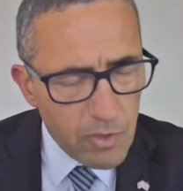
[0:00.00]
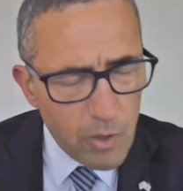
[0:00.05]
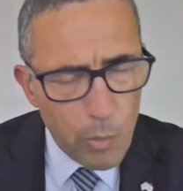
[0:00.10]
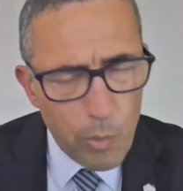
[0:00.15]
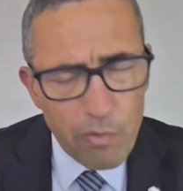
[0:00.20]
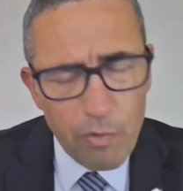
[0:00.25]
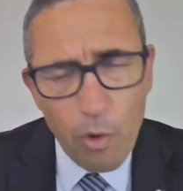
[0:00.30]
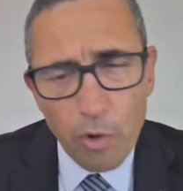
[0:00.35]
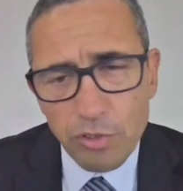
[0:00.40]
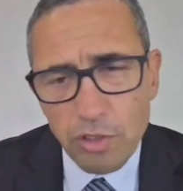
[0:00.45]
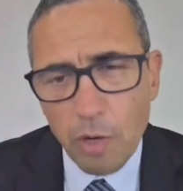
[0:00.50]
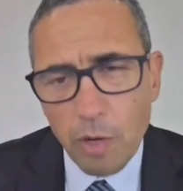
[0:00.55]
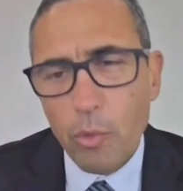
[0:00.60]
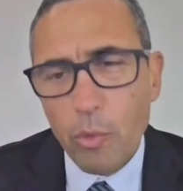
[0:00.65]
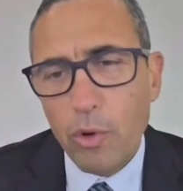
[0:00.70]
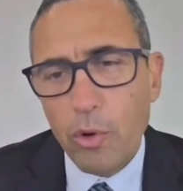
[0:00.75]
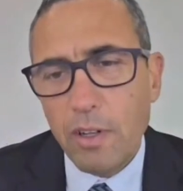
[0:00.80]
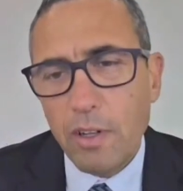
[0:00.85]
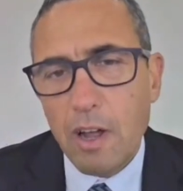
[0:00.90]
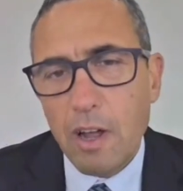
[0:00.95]
We've also
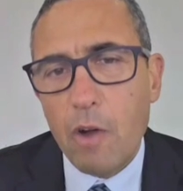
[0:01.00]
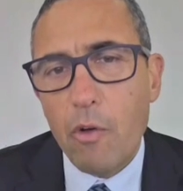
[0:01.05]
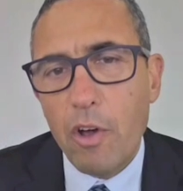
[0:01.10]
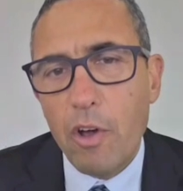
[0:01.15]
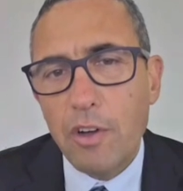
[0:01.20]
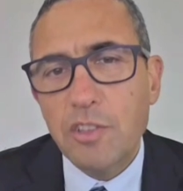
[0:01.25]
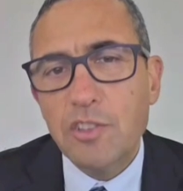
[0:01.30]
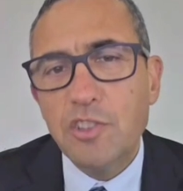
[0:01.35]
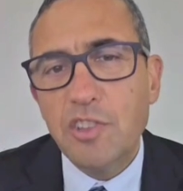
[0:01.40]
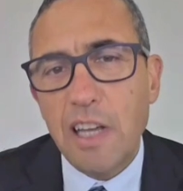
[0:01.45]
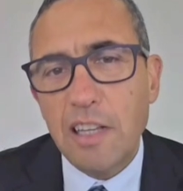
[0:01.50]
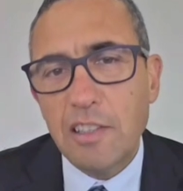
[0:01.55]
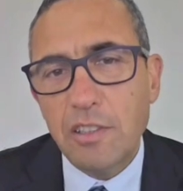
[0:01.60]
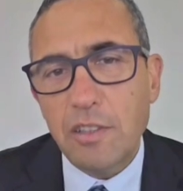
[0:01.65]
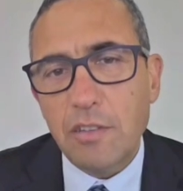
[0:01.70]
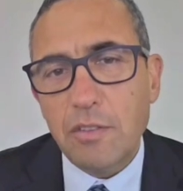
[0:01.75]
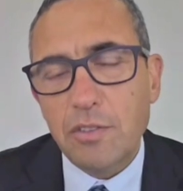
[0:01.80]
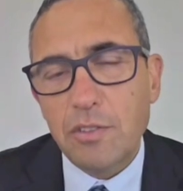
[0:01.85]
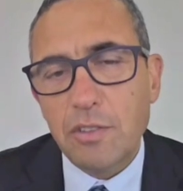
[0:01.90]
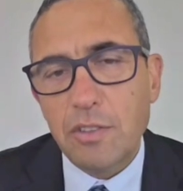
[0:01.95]
brought in our own
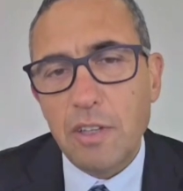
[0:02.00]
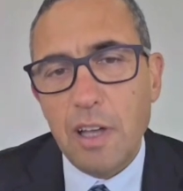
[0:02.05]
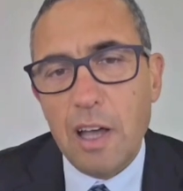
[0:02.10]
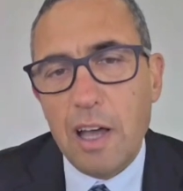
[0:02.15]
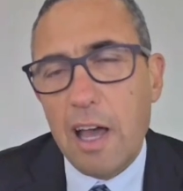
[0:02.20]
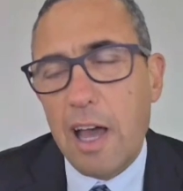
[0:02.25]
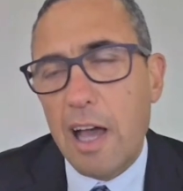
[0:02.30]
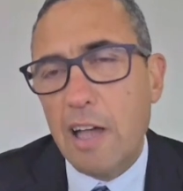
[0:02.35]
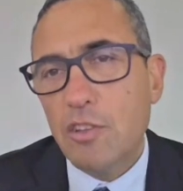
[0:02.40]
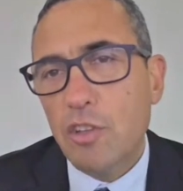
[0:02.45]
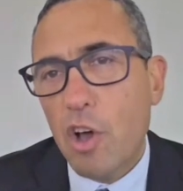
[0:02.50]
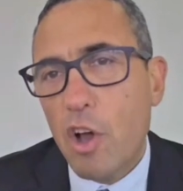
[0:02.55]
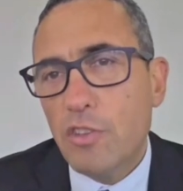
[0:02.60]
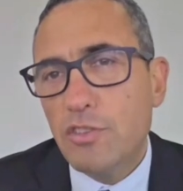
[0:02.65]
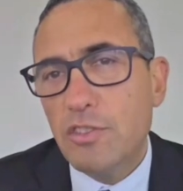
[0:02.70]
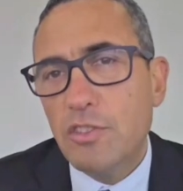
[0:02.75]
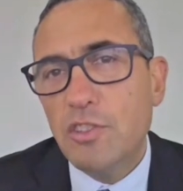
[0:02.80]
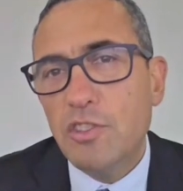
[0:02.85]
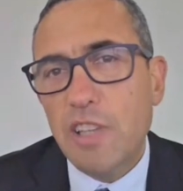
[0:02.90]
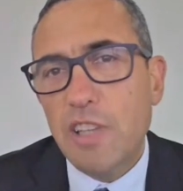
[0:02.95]
incentives, and
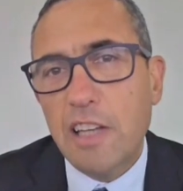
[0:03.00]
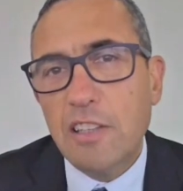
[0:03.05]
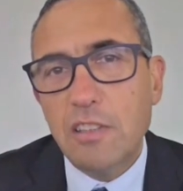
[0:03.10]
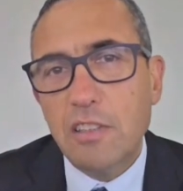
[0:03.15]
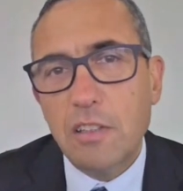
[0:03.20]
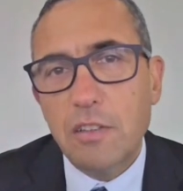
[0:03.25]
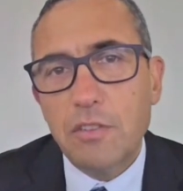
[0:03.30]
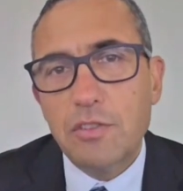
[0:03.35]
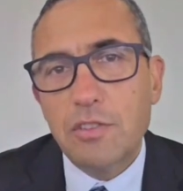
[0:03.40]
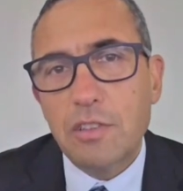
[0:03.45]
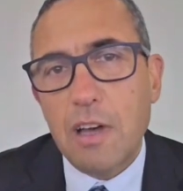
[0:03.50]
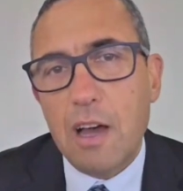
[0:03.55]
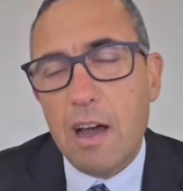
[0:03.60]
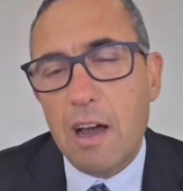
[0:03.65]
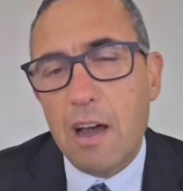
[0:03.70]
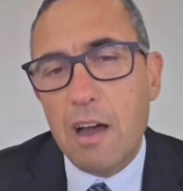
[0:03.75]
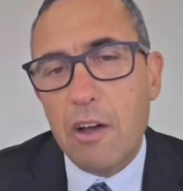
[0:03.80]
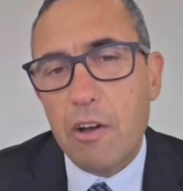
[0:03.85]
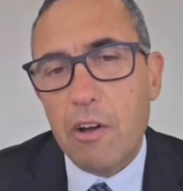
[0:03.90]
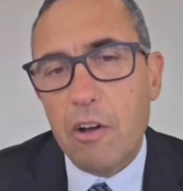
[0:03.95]
those incentives
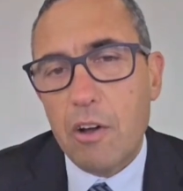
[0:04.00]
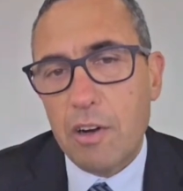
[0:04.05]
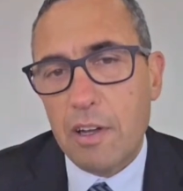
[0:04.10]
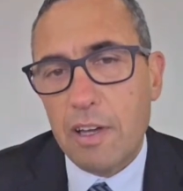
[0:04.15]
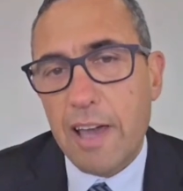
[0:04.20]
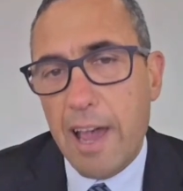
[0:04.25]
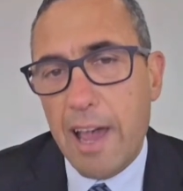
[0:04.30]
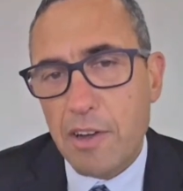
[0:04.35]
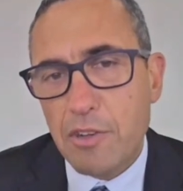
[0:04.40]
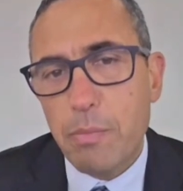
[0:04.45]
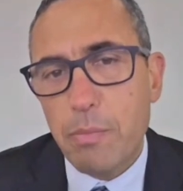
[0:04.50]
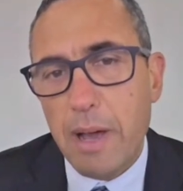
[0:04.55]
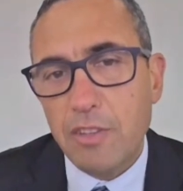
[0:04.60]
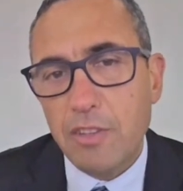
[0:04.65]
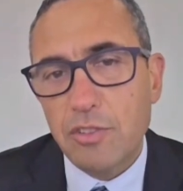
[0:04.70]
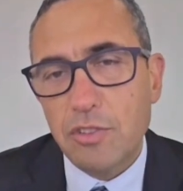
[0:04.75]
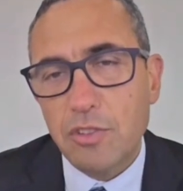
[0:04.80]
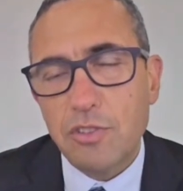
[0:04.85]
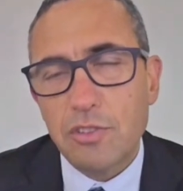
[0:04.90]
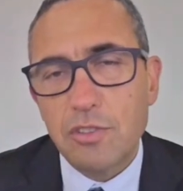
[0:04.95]
are on a cash
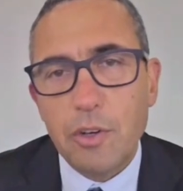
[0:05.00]
basis.